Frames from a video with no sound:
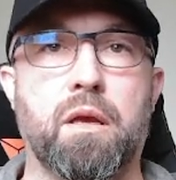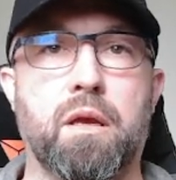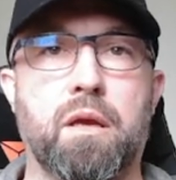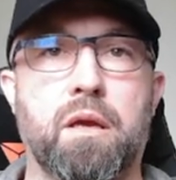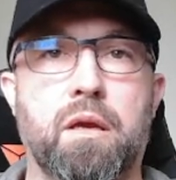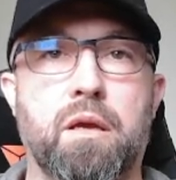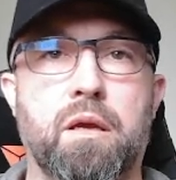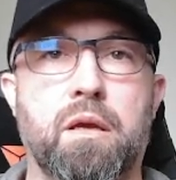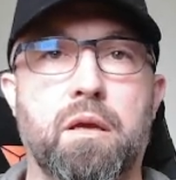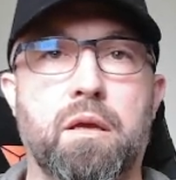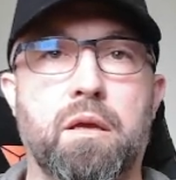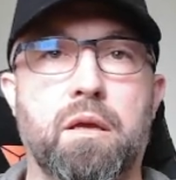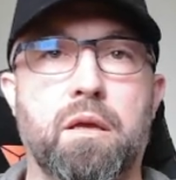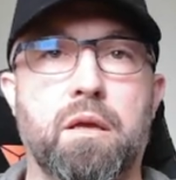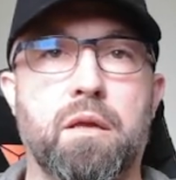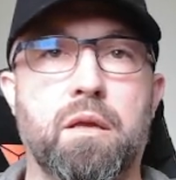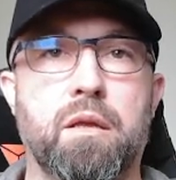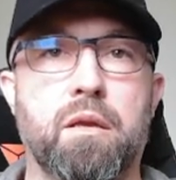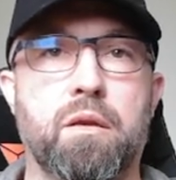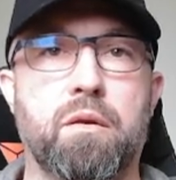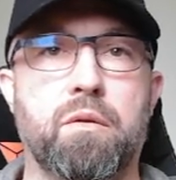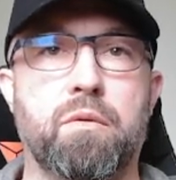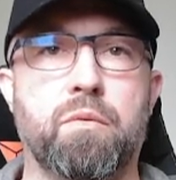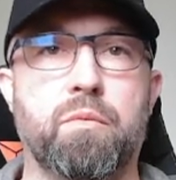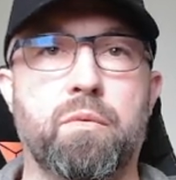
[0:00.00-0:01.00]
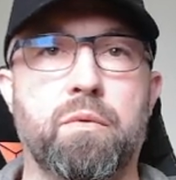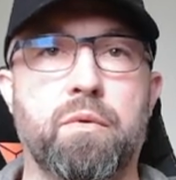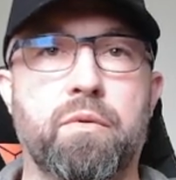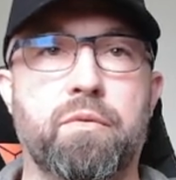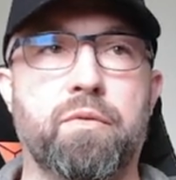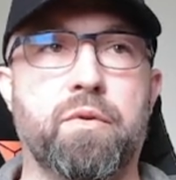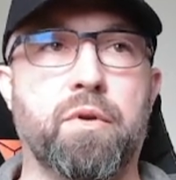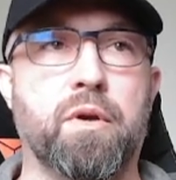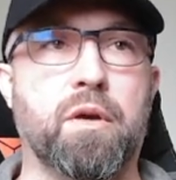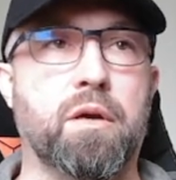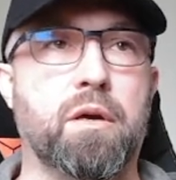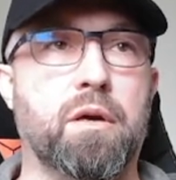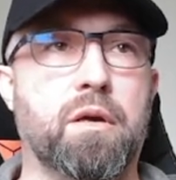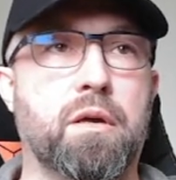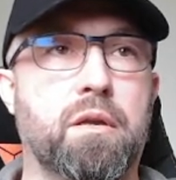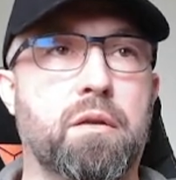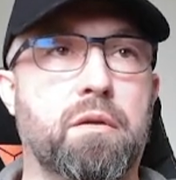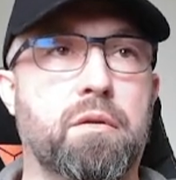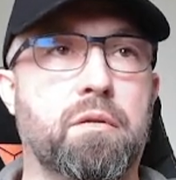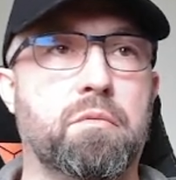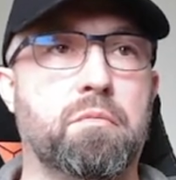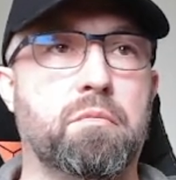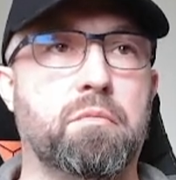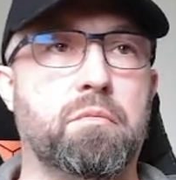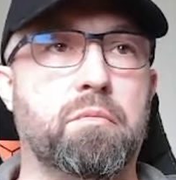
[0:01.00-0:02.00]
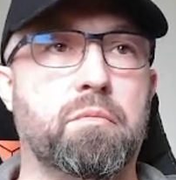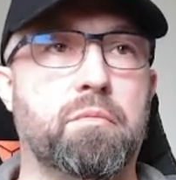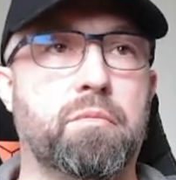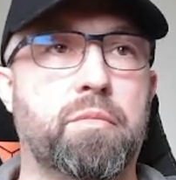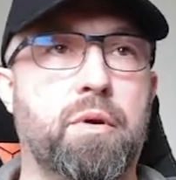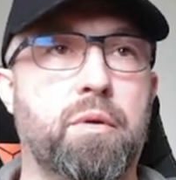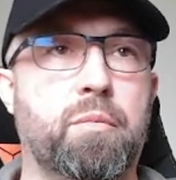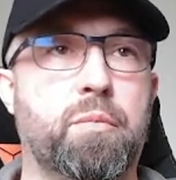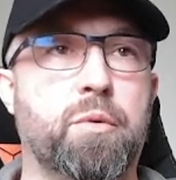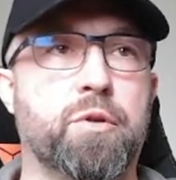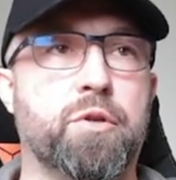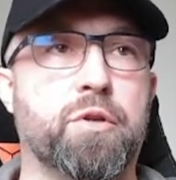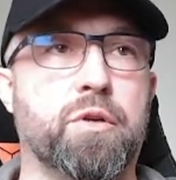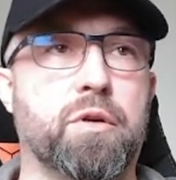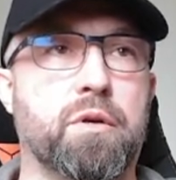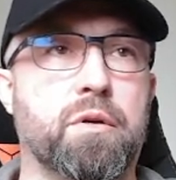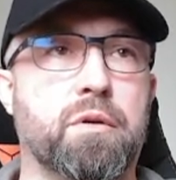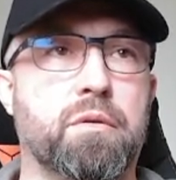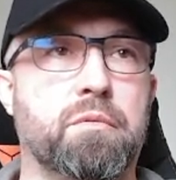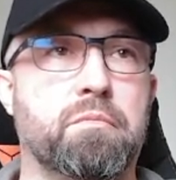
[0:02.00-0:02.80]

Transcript: and we've got publisher.